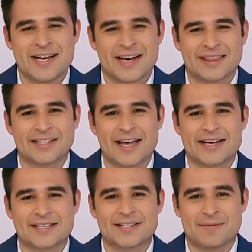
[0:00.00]
Get the
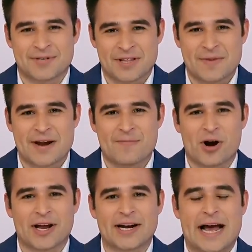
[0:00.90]
latest up-to-the-minute
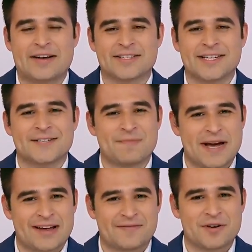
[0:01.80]
market analysis,
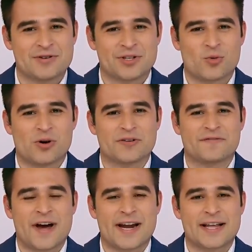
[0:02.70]
big interviews in the world of
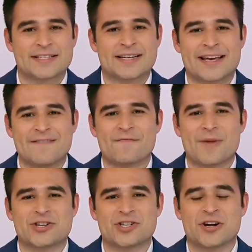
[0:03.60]
finance, and
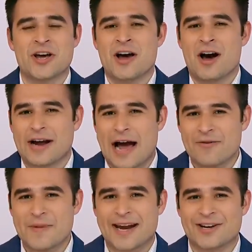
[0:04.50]
information on how
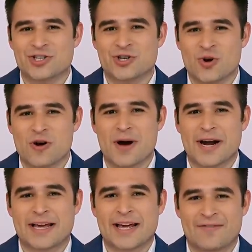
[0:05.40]
to manage your
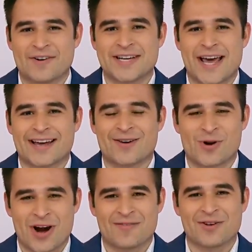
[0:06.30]
money every day
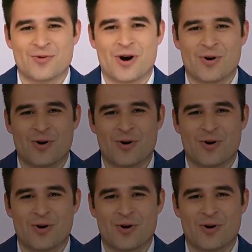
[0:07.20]
wherever you are.